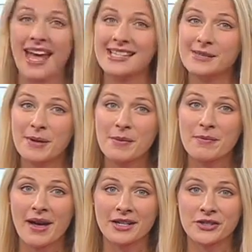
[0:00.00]
As
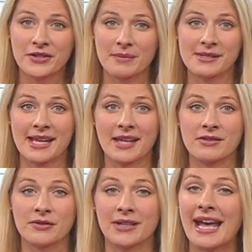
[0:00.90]
people monitor
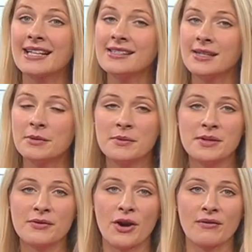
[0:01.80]
themselves for any
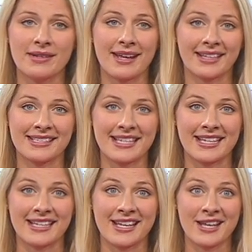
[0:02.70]
symptoms of COVID
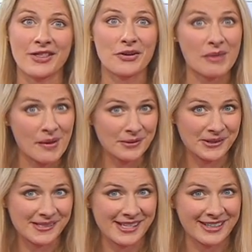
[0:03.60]
19,
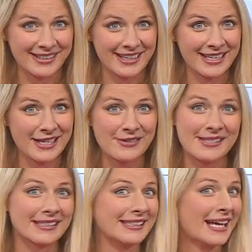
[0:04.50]
thermometers are getting
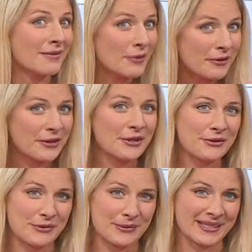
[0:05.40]
used a lot more than
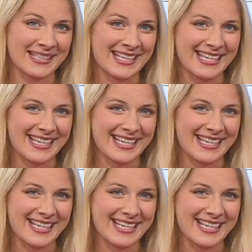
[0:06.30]
usual.